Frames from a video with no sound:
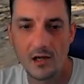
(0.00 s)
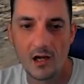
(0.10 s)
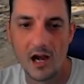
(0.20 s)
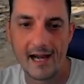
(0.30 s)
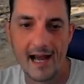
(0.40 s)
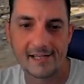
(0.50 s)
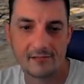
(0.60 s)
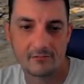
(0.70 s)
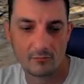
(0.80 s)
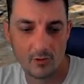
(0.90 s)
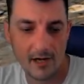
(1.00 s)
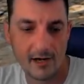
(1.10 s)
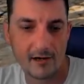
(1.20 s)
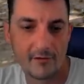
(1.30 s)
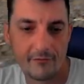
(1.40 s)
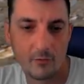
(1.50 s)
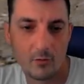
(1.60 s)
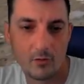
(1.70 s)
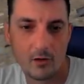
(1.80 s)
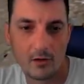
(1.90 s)
Alright guys, we're here
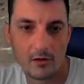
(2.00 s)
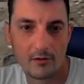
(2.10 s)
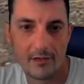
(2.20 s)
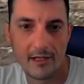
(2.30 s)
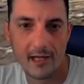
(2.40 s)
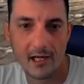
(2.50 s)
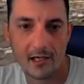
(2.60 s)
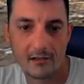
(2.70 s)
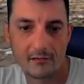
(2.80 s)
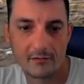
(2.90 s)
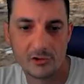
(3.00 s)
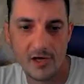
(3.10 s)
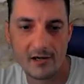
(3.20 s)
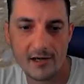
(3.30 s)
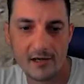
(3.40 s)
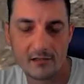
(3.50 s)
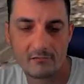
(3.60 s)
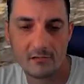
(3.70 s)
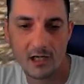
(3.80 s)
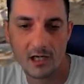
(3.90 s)
for the trader here.
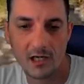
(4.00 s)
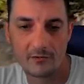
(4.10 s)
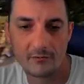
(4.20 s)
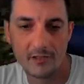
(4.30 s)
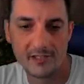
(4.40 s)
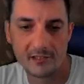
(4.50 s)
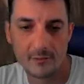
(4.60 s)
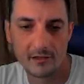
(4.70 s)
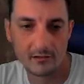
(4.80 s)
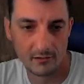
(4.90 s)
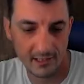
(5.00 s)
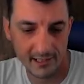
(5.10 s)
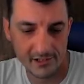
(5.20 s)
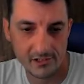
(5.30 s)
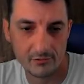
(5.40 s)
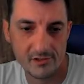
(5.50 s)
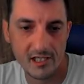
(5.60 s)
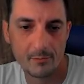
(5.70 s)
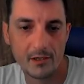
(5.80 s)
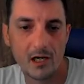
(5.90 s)
This is going to be leading to
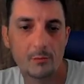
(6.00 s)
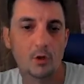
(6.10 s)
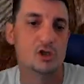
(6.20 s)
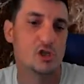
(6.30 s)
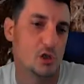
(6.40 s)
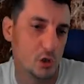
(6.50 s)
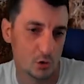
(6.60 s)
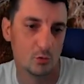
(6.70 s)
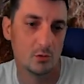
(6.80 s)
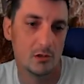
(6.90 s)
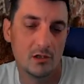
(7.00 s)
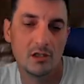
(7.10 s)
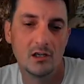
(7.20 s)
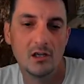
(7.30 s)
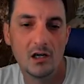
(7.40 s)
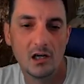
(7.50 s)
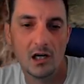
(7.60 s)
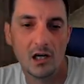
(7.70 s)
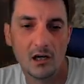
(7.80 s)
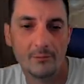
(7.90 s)
tip number 2.
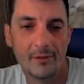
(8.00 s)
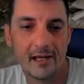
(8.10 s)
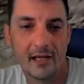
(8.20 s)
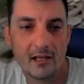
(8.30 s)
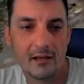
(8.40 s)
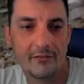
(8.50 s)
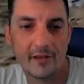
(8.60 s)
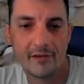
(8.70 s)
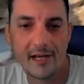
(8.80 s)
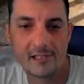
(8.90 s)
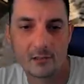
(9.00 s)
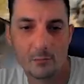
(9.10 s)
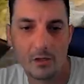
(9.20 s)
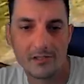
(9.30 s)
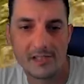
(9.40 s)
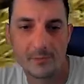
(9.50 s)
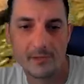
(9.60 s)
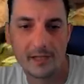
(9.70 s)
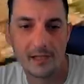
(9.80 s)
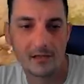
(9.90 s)
And I'll even give you guys a little bonus tip
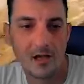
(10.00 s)
in here.